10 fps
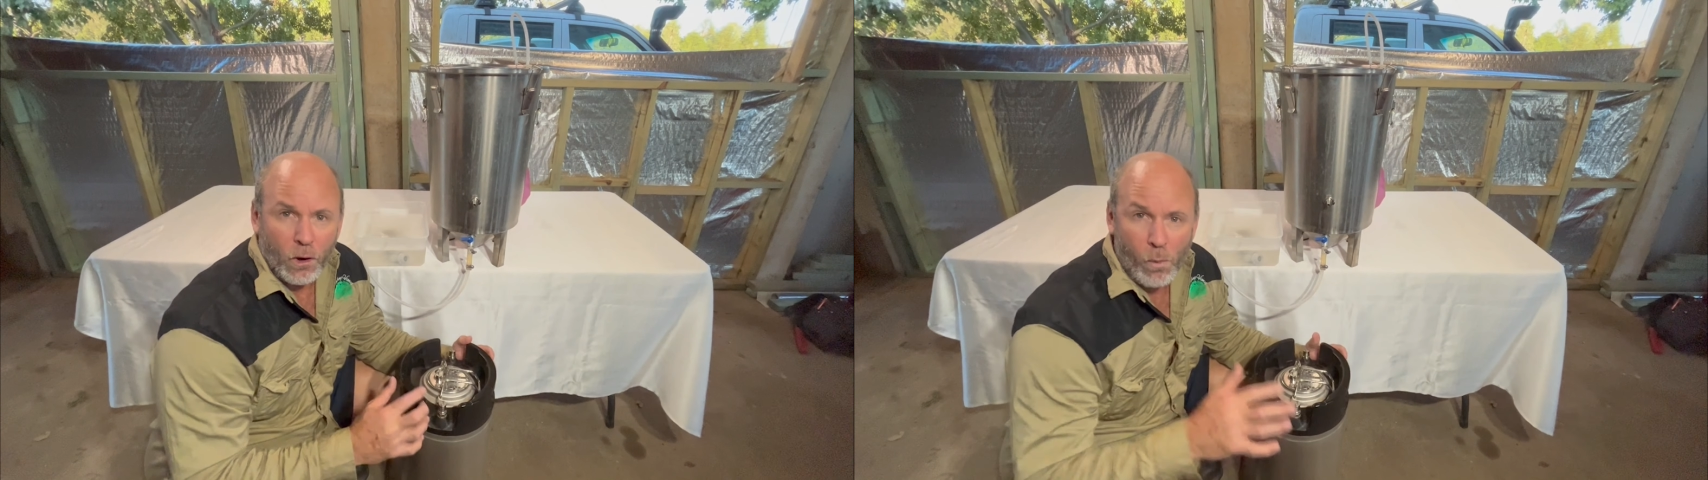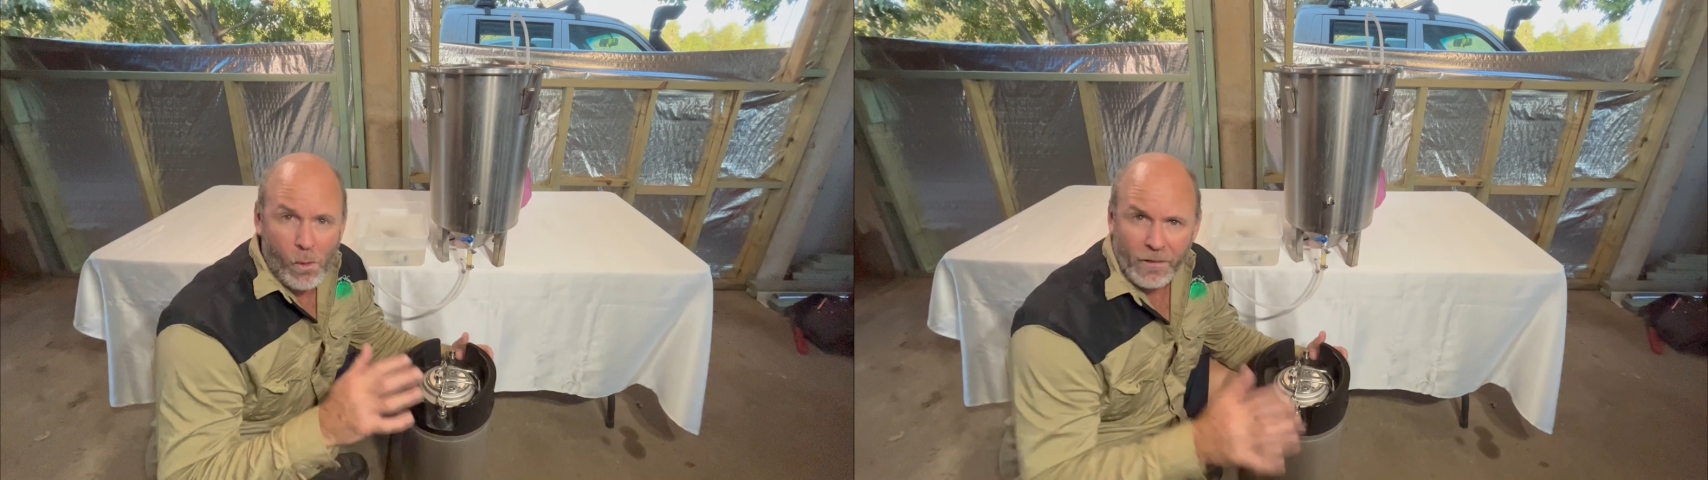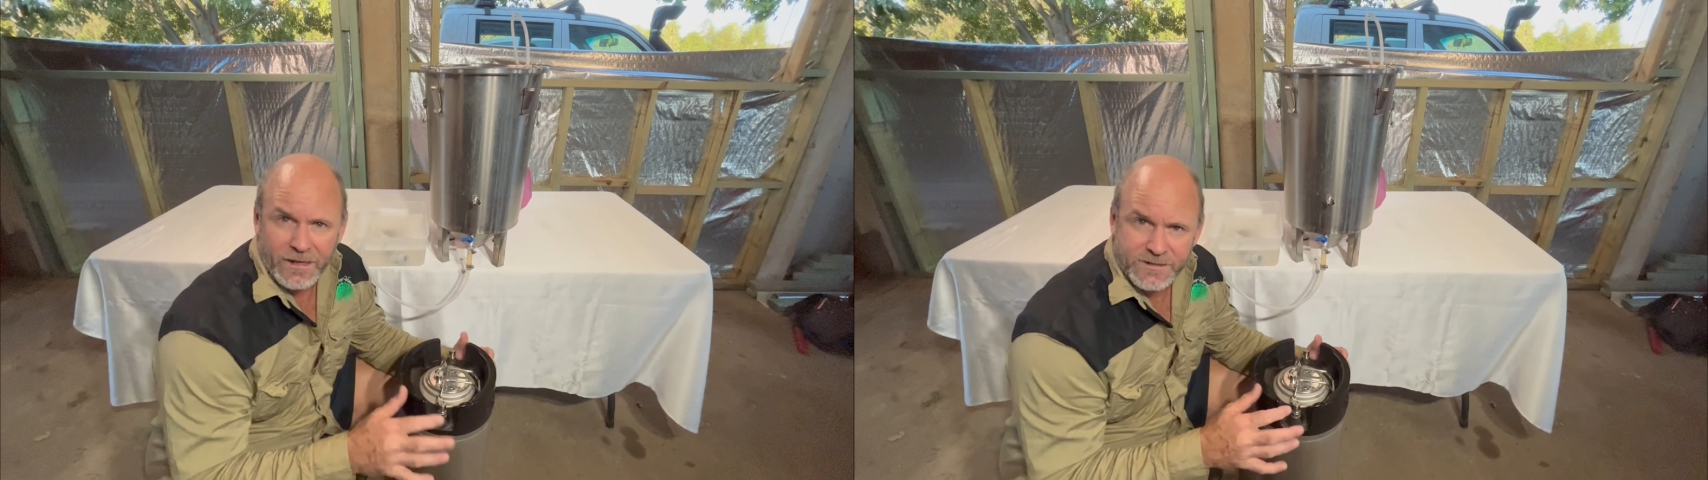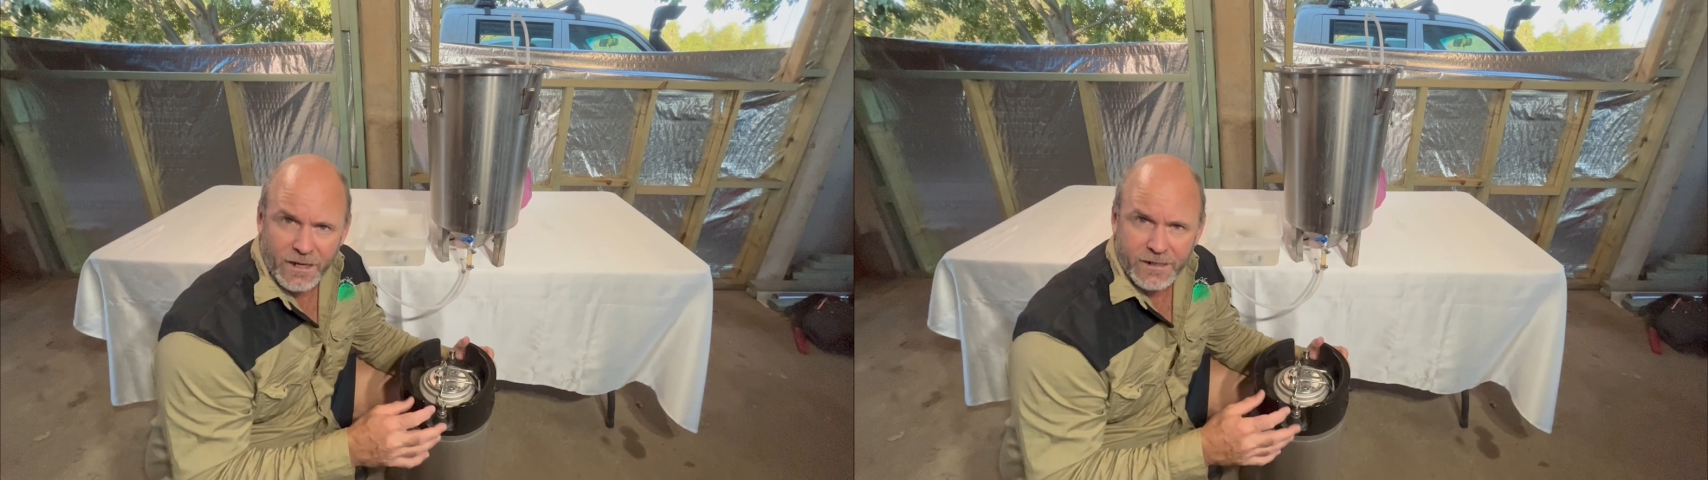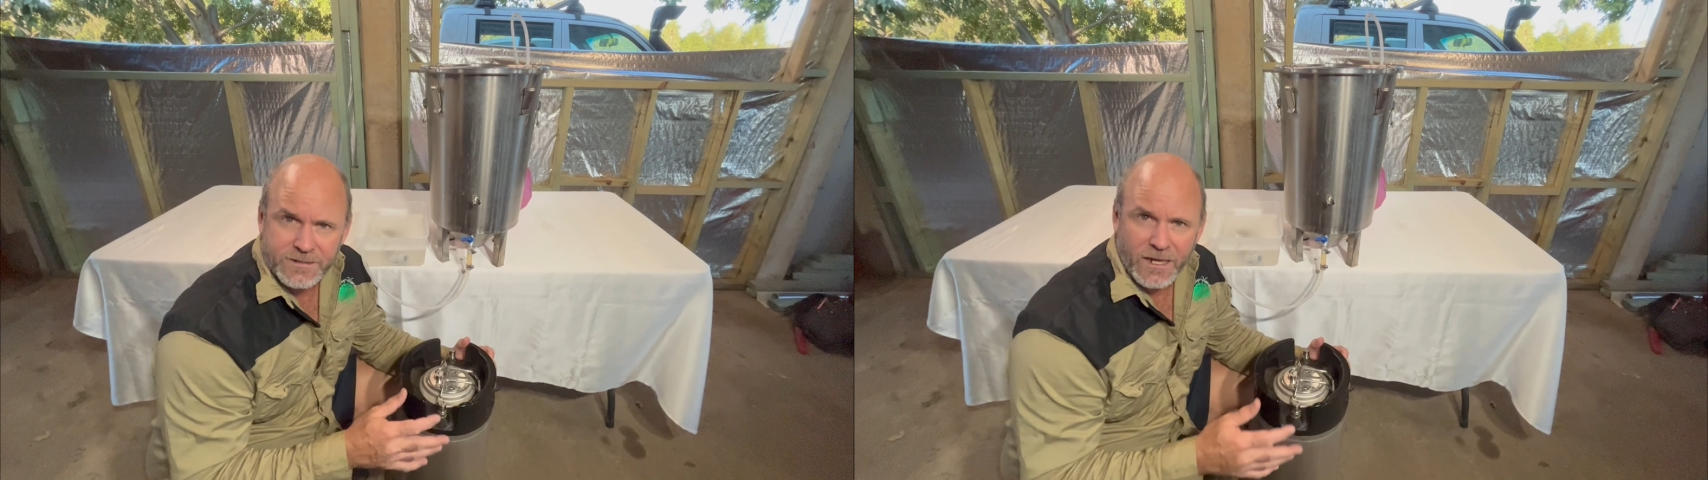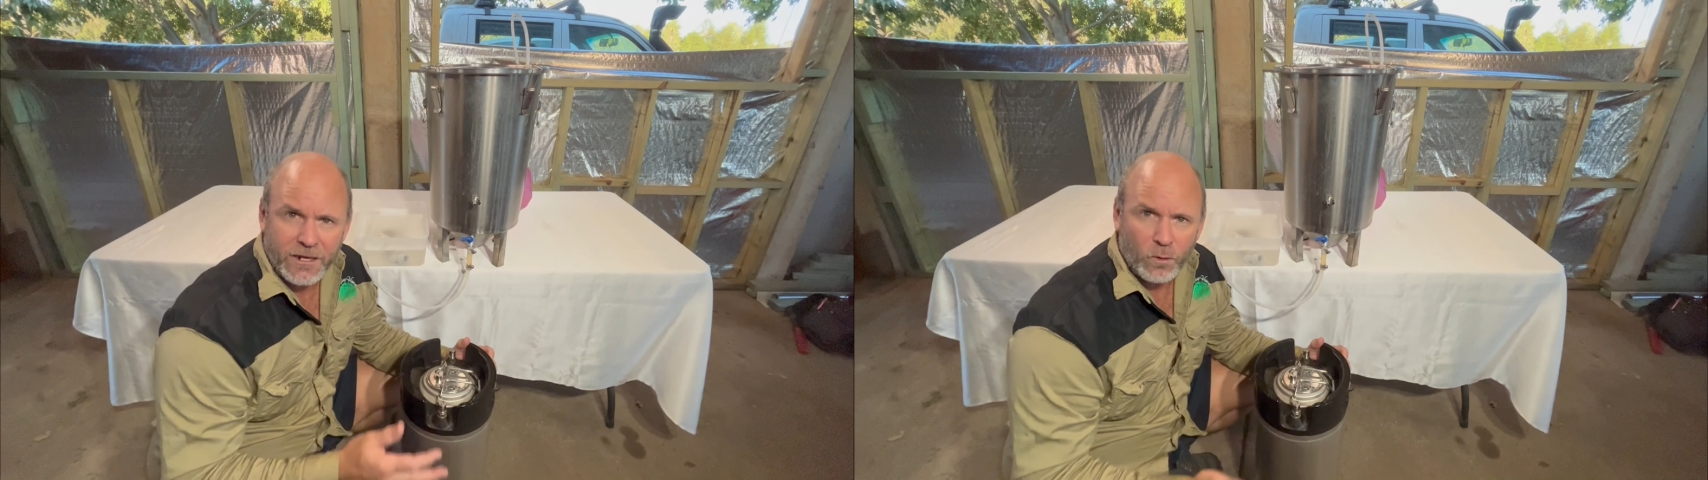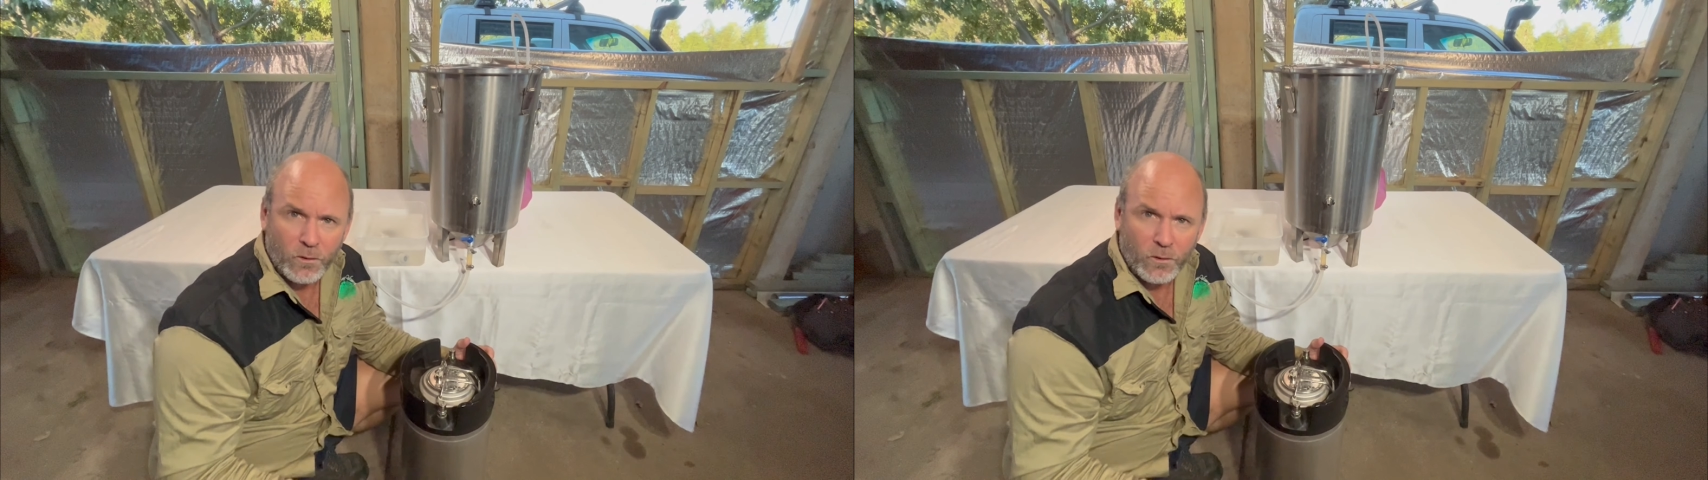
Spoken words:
What that's done is taken all